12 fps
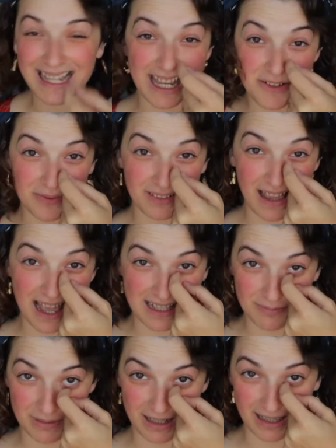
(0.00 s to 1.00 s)
kind of a
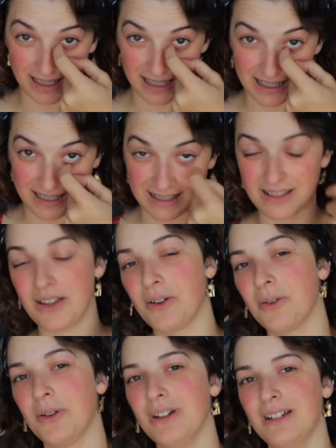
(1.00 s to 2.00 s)
last minute thing,
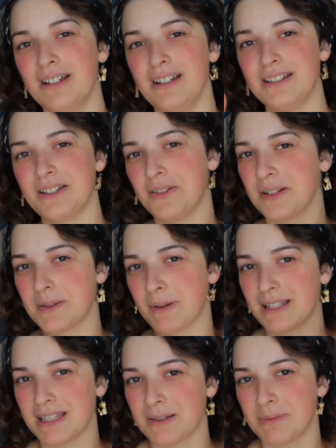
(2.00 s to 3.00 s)
so don't
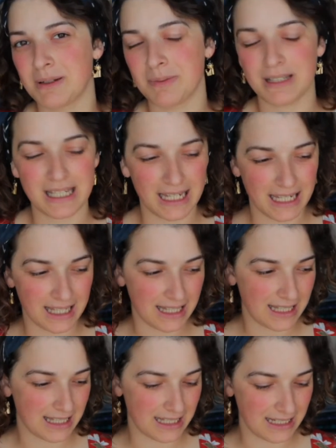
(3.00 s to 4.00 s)
expect it to be
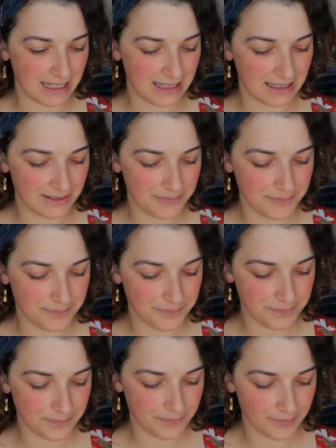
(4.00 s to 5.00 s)
particularly,
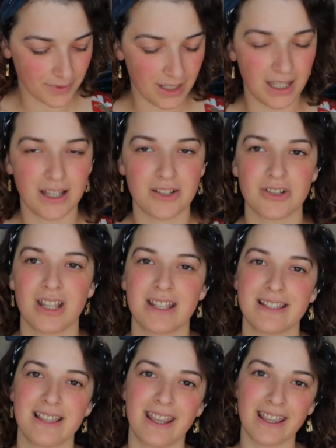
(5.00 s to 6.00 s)
how shall I
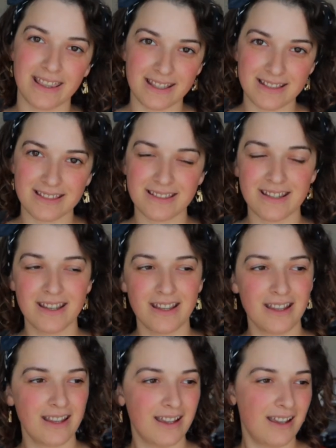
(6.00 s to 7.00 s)
say this,
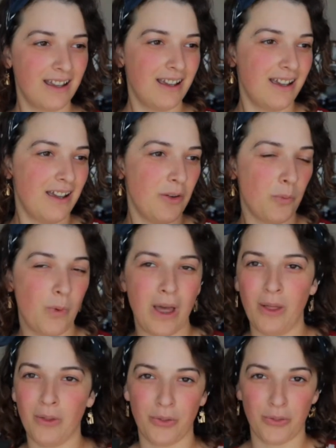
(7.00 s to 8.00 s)

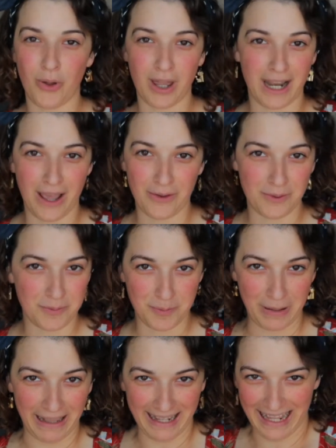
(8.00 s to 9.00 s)
well thought out and
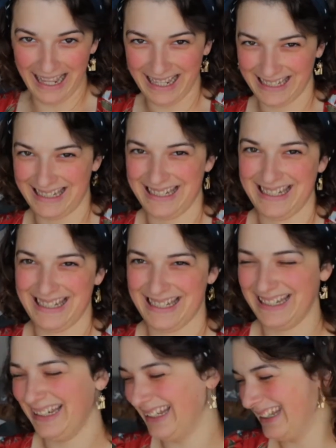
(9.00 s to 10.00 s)
planned.
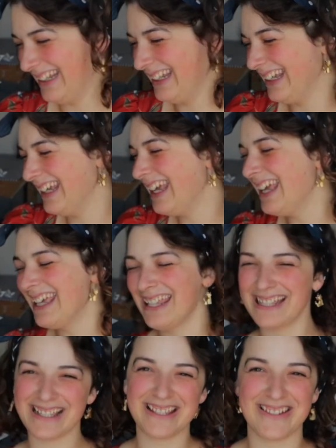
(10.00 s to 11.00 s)

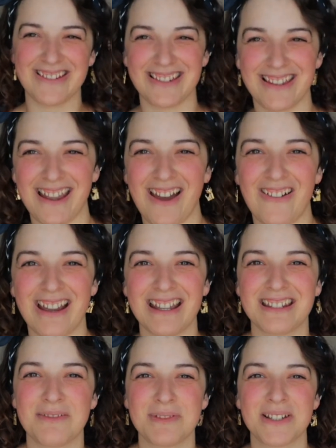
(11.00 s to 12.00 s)
This is usually how I
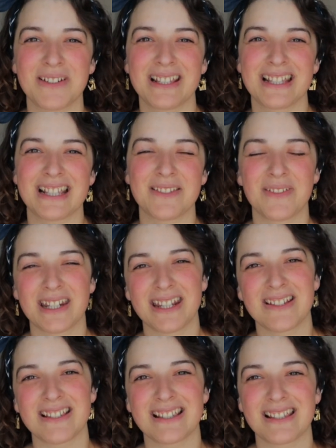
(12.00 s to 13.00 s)
end up doing these
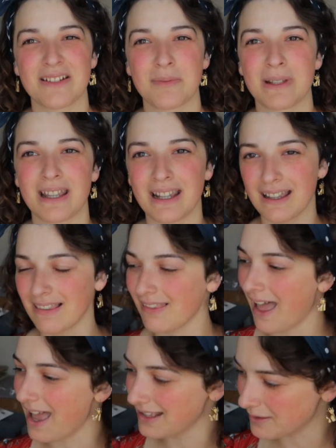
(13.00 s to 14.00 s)
videos, is it'll be like a
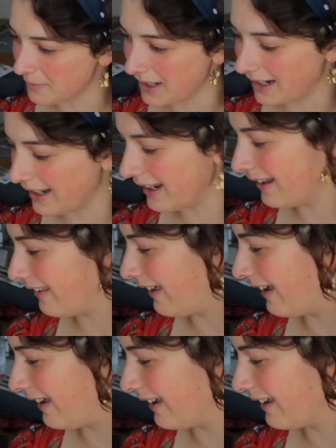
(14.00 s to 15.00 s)
last minute,
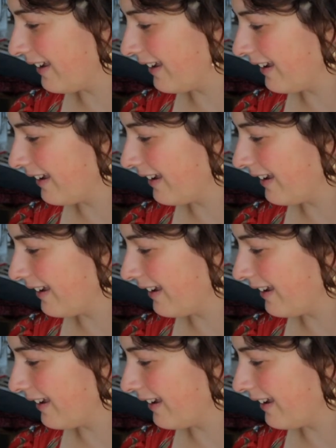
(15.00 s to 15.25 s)
like,